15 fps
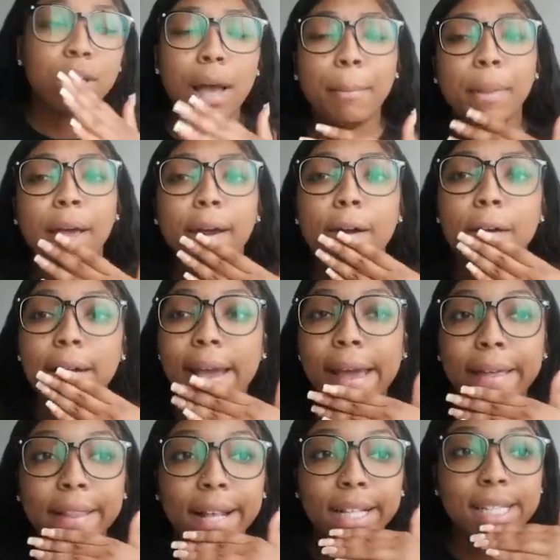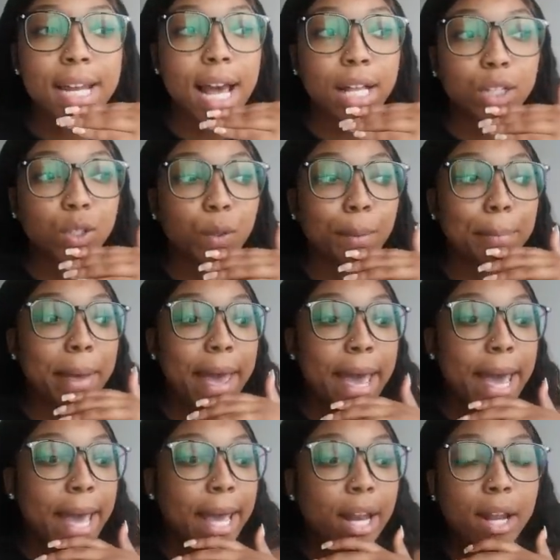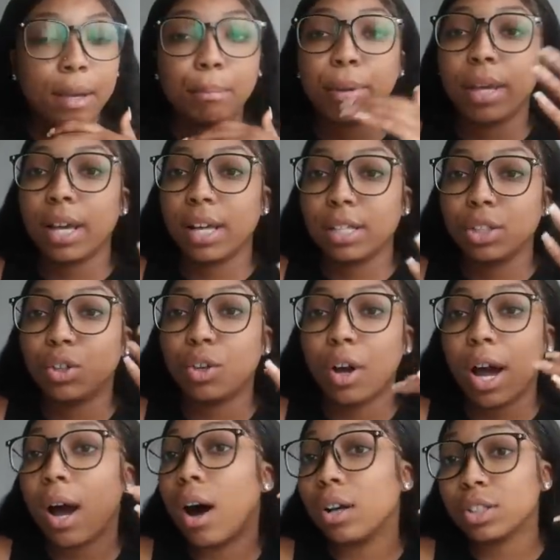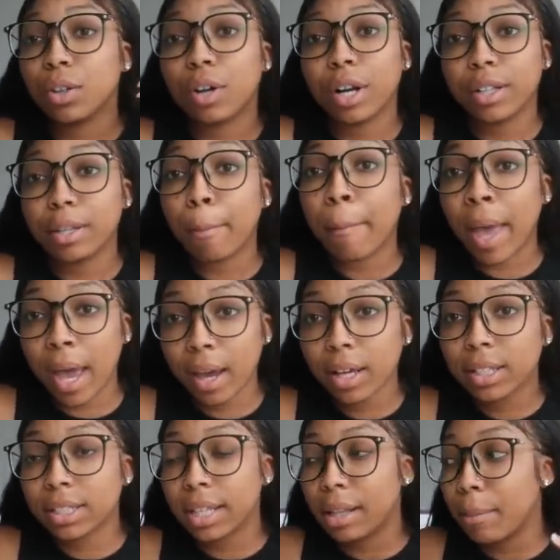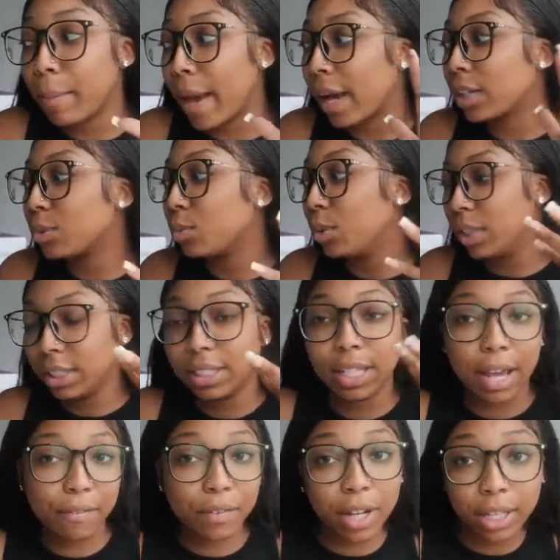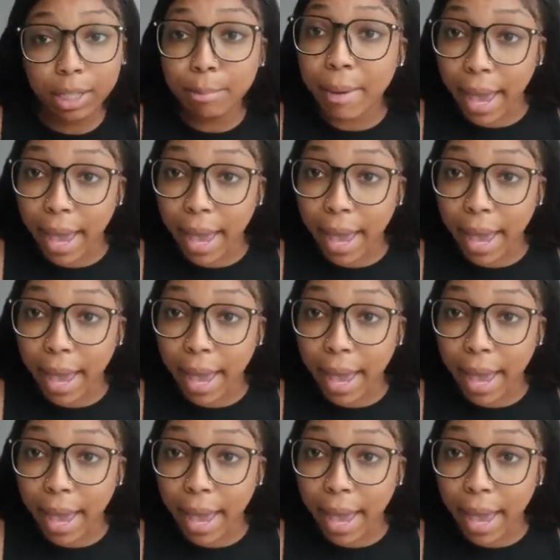So I'm like, okay, that's not too bad because, you know, I also heard the max and the max was definitely